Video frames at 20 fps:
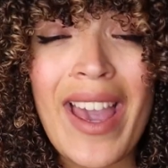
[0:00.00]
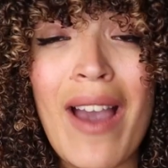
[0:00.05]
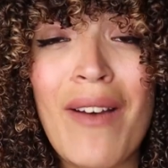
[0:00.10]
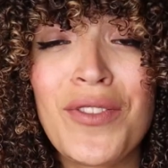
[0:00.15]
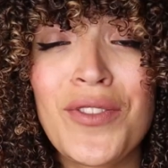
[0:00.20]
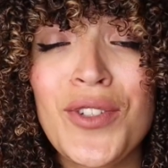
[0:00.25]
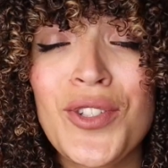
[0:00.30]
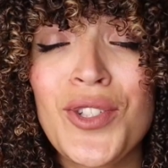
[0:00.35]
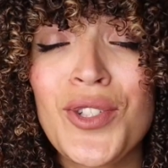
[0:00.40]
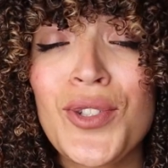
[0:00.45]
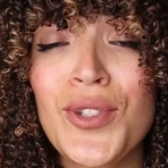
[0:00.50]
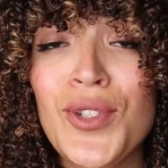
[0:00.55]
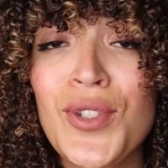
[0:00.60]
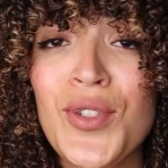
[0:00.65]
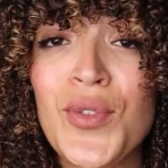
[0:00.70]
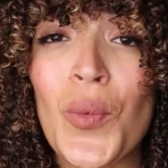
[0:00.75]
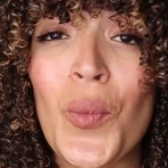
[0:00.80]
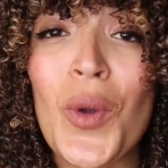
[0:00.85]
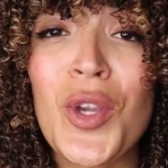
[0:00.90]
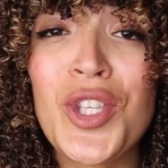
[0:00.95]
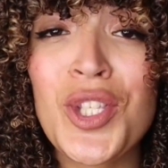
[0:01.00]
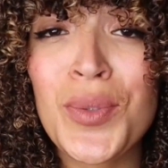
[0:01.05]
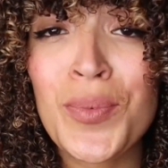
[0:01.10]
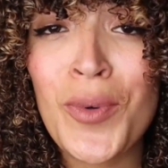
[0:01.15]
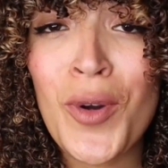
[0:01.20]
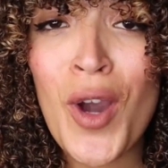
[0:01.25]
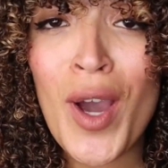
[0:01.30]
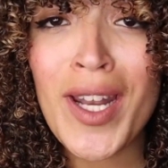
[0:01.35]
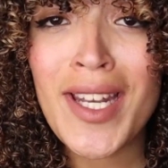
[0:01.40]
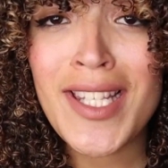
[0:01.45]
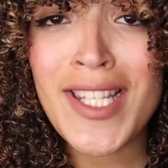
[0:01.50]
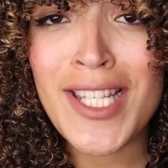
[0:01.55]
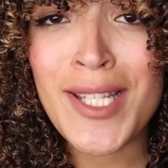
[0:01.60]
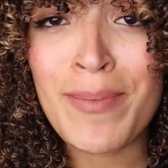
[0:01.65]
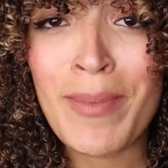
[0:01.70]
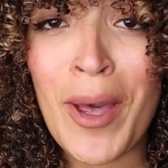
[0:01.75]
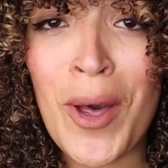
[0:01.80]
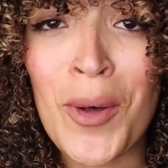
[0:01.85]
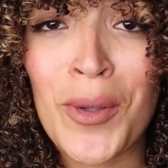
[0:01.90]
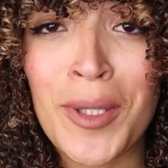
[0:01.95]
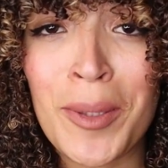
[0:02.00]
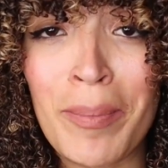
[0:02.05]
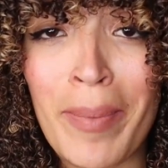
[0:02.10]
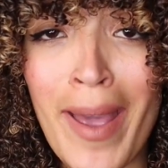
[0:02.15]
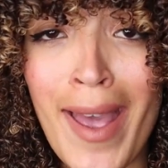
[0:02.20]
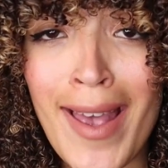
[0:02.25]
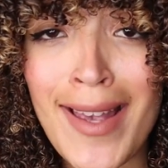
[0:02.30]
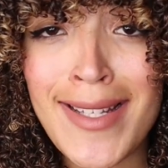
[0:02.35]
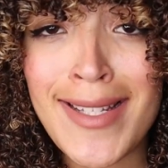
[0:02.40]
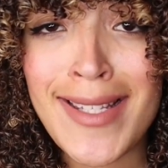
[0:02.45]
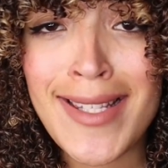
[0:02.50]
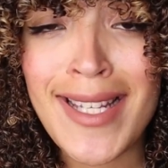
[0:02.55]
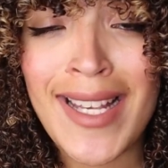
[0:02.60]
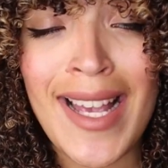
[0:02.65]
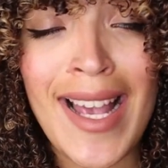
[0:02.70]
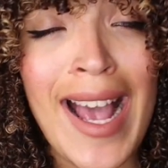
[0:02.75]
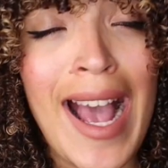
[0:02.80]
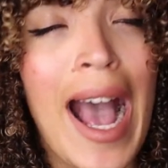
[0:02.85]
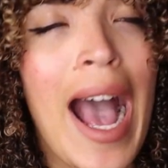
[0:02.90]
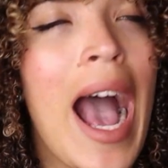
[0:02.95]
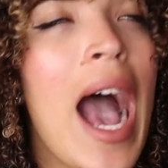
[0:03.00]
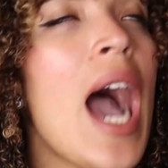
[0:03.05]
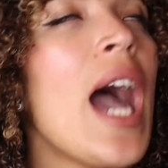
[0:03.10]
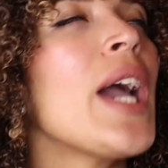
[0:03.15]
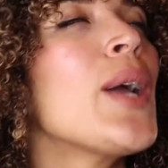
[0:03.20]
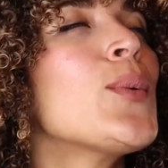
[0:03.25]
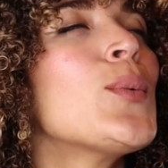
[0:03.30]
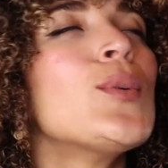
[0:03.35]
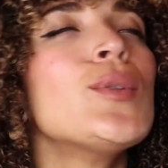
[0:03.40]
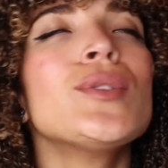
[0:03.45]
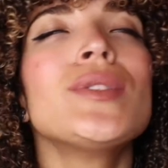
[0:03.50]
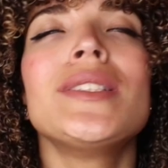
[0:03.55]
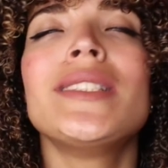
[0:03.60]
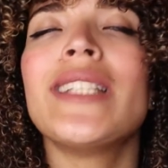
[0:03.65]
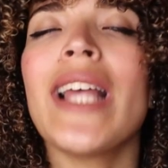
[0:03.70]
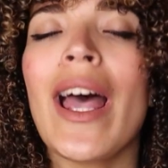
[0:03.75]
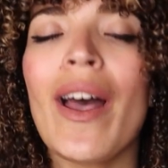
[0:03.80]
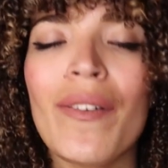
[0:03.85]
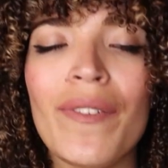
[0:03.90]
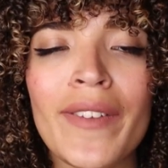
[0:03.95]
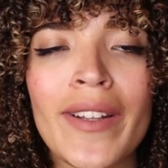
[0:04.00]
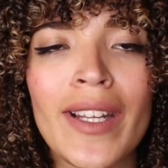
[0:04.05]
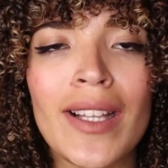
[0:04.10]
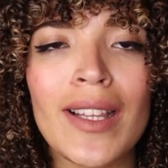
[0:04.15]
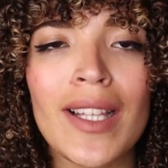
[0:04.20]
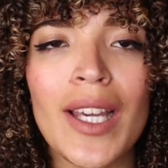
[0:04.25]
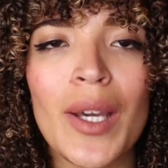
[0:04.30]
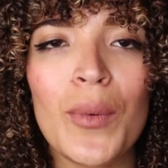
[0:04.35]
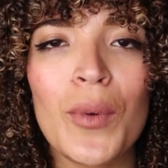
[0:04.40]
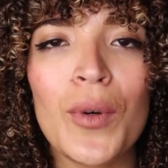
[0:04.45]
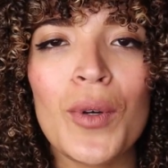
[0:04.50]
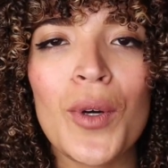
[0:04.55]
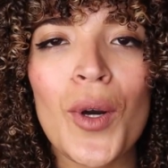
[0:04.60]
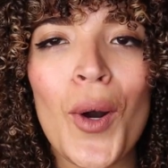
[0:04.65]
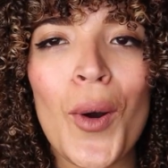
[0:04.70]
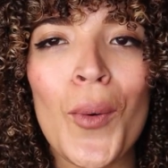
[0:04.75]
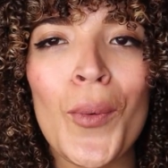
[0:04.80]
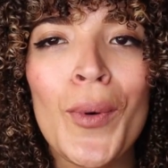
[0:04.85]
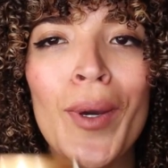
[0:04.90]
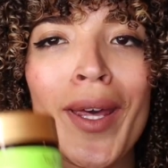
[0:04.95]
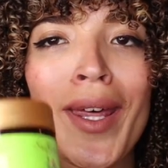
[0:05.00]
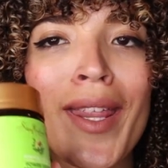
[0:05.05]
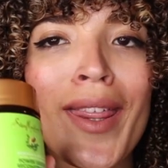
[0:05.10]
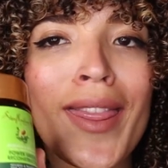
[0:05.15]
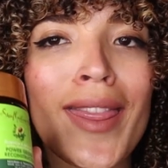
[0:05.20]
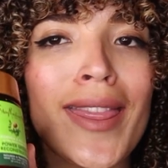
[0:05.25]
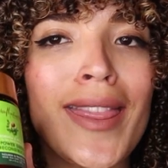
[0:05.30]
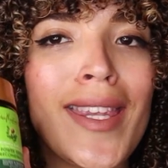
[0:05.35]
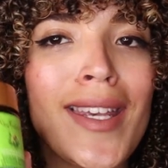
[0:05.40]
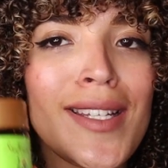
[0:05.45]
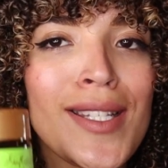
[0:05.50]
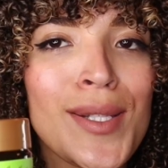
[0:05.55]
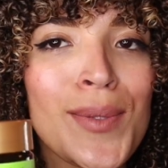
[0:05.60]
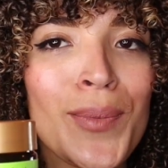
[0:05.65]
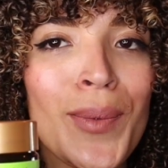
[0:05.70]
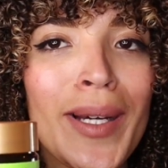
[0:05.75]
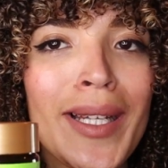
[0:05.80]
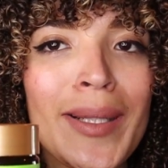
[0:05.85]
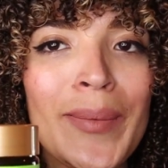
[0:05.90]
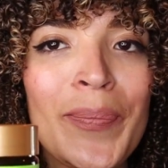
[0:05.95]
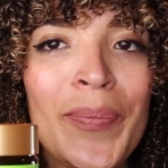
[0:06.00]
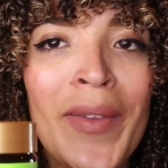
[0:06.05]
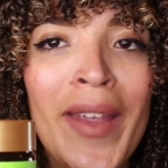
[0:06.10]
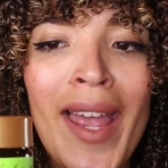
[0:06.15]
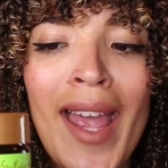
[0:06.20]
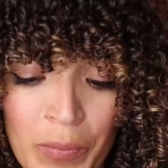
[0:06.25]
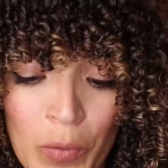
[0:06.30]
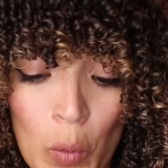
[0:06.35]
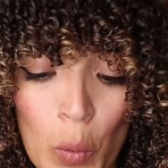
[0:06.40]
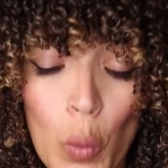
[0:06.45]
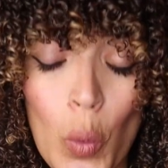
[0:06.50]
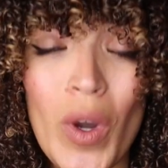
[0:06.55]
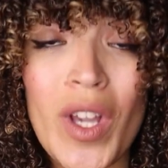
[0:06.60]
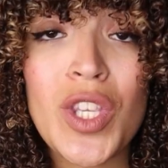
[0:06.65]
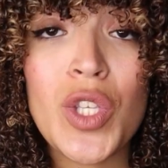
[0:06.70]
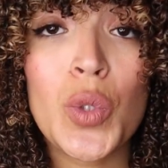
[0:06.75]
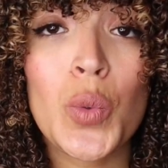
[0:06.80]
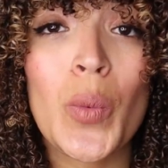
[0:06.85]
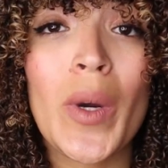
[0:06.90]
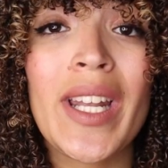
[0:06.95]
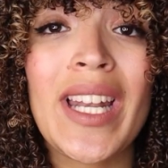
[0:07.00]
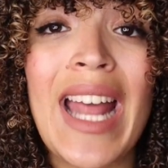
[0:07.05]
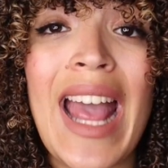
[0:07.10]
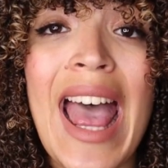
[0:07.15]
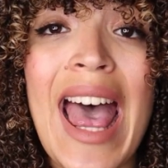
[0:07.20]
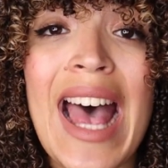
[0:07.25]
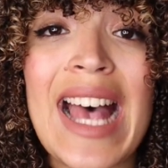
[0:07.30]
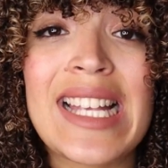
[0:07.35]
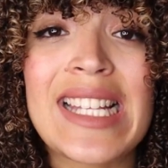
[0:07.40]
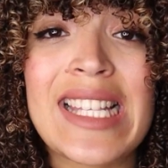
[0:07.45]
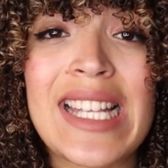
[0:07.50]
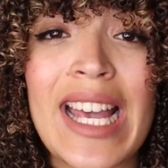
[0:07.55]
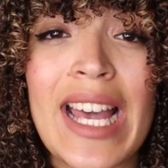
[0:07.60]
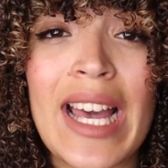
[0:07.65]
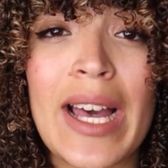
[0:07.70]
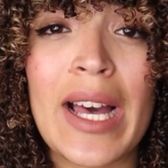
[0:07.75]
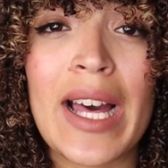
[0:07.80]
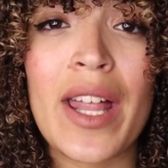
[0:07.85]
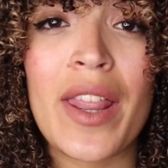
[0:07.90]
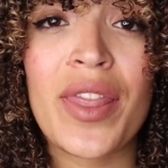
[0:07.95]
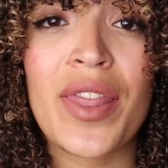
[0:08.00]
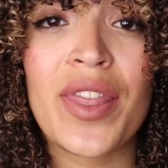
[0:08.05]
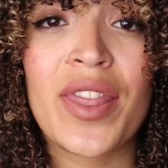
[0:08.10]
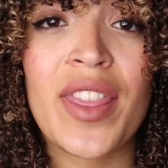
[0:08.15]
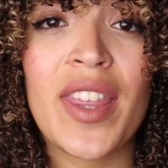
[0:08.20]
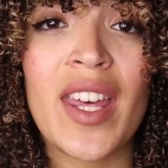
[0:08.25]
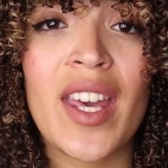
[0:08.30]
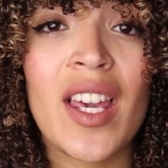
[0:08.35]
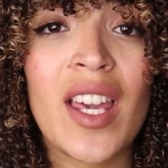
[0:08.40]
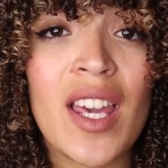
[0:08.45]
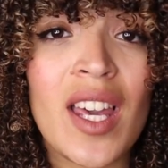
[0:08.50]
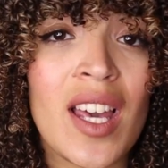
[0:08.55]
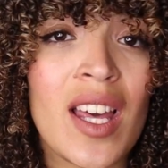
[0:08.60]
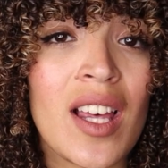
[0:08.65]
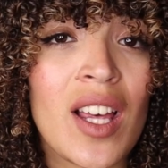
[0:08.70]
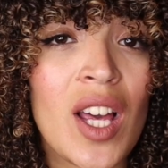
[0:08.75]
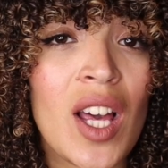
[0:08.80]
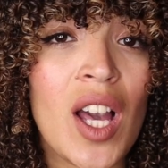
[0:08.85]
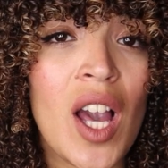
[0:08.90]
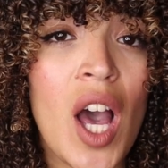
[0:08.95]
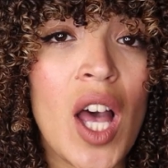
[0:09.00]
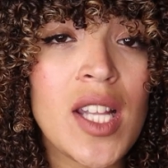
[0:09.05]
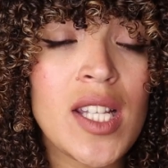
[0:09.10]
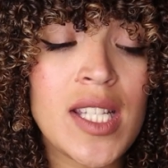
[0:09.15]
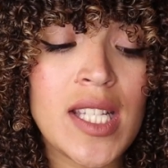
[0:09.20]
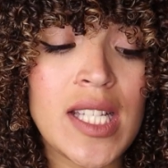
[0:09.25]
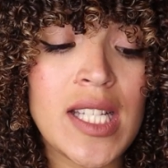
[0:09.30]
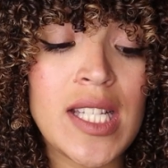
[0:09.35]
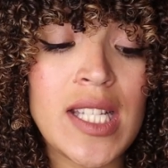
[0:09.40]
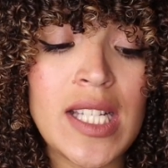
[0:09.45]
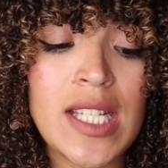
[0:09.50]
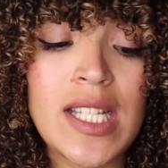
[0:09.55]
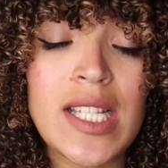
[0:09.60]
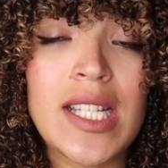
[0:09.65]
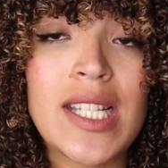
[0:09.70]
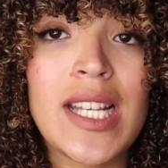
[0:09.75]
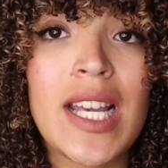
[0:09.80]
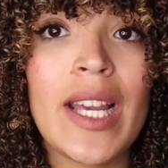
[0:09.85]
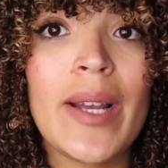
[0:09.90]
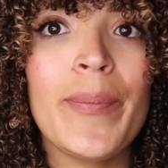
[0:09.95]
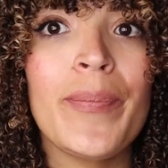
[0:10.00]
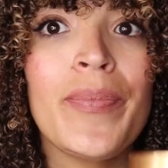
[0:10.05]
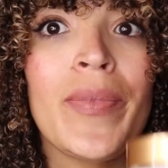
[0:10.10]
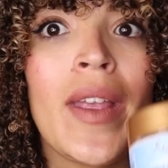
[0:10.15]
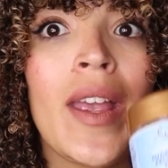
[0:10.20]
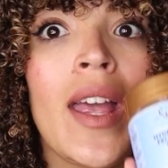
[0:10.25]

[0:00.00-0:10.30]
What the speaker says: have to choose which one smells the best, I will definitely go with this one. Which one has a thick consistency?